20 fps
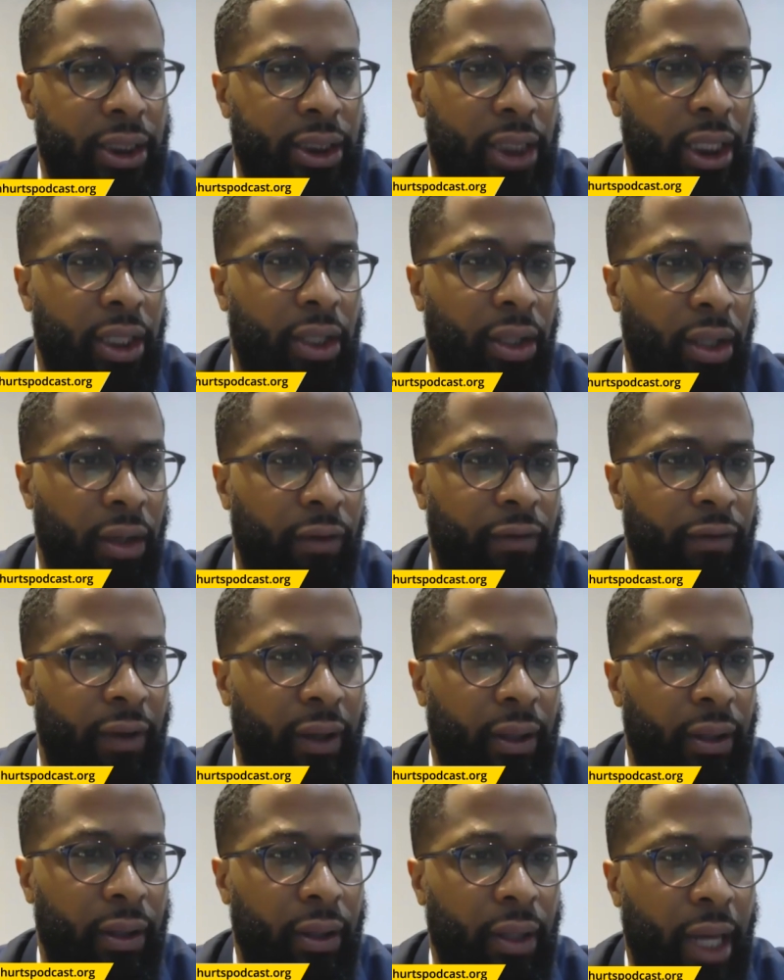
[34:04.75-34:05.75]
she could have
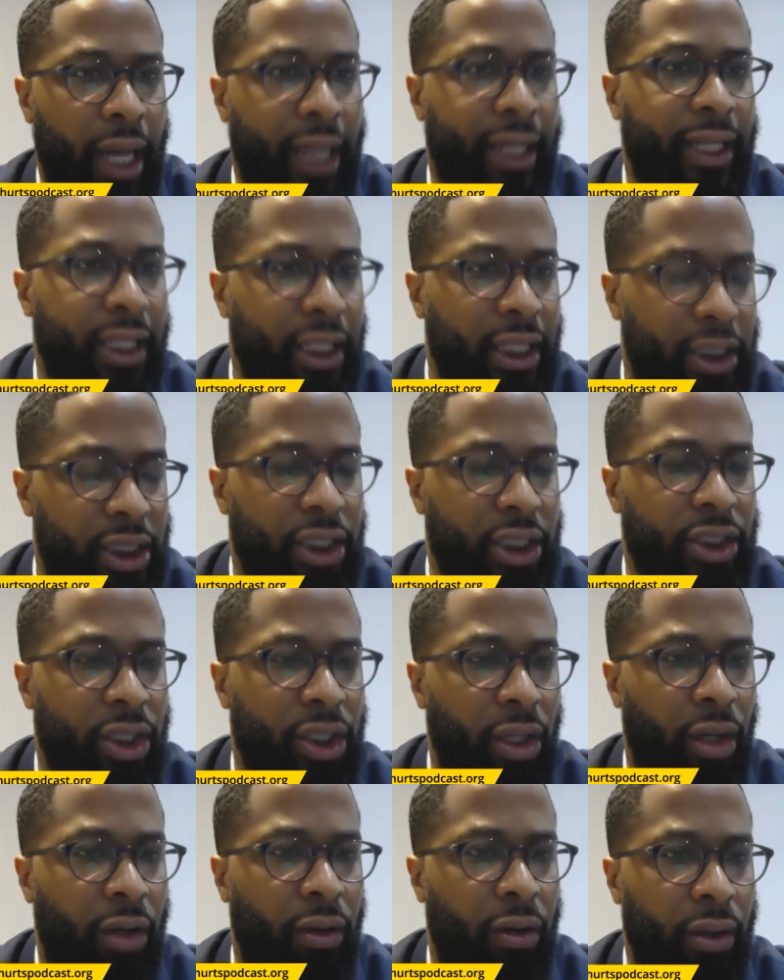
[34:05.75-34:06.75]
had a
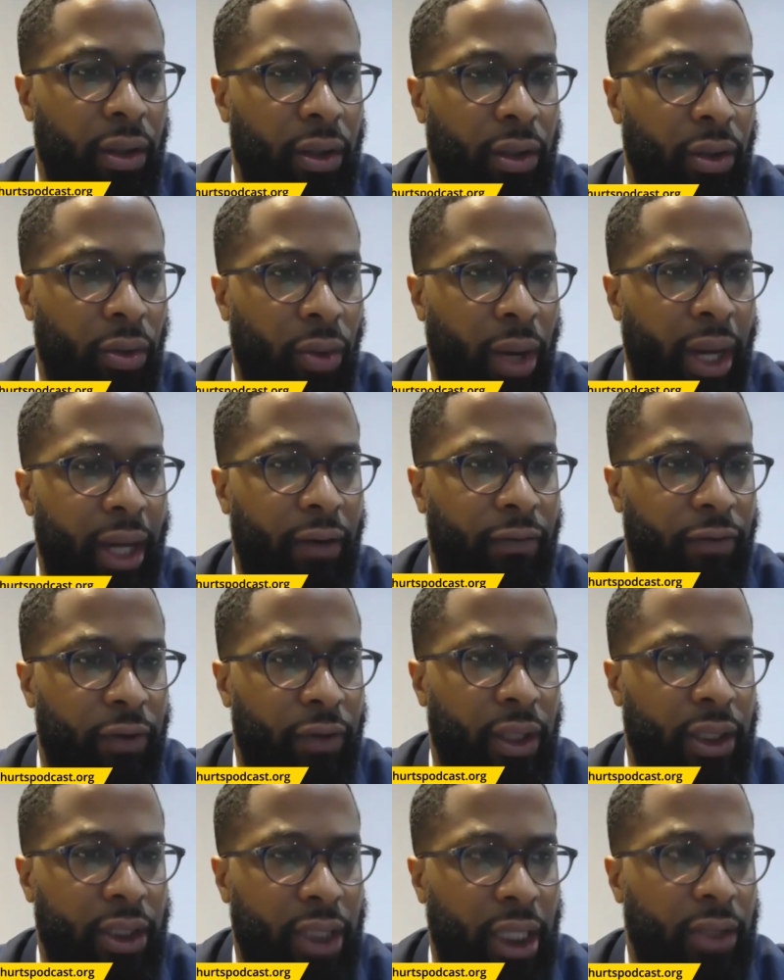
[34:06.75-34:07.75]
decision on the right for
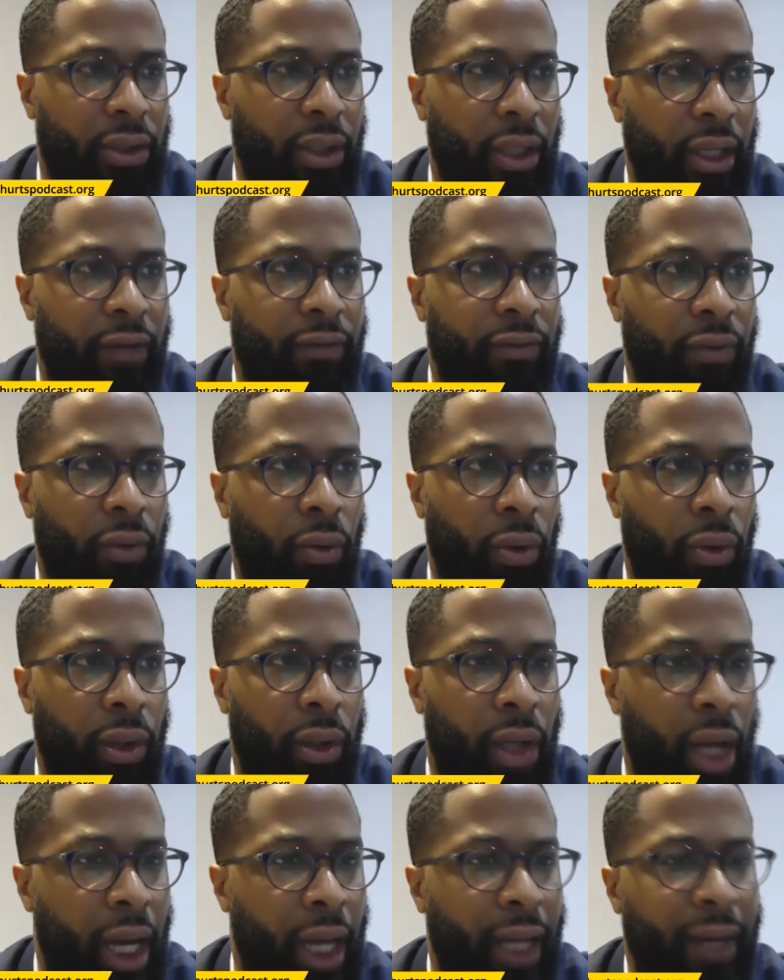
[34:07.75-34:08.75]
the child to live or
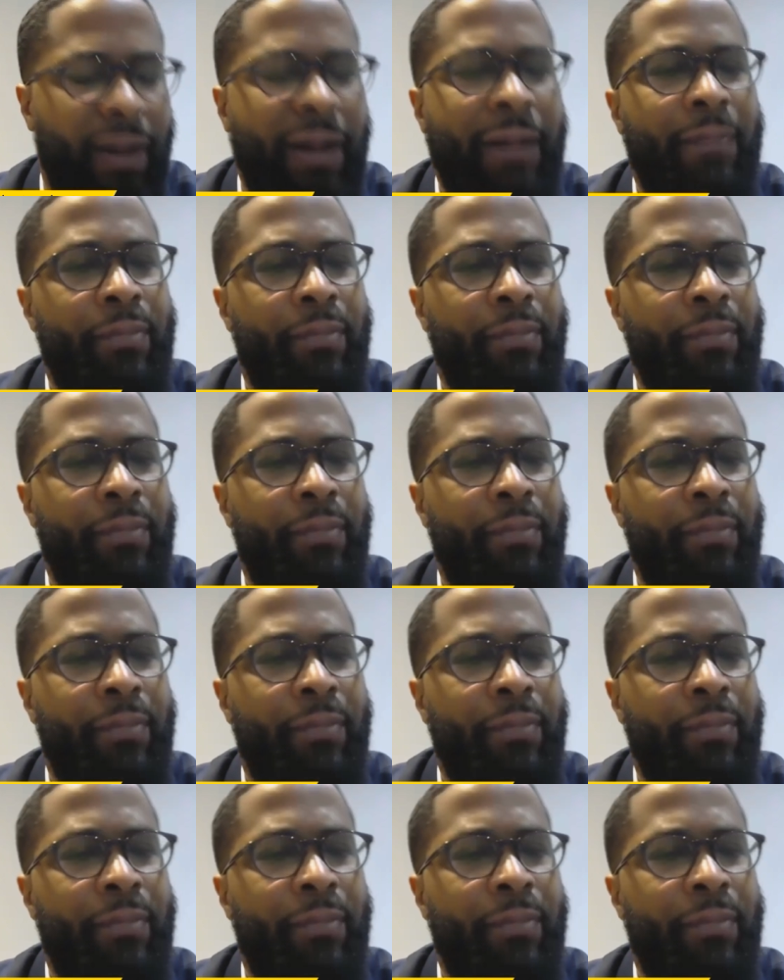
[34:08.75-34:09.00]
not.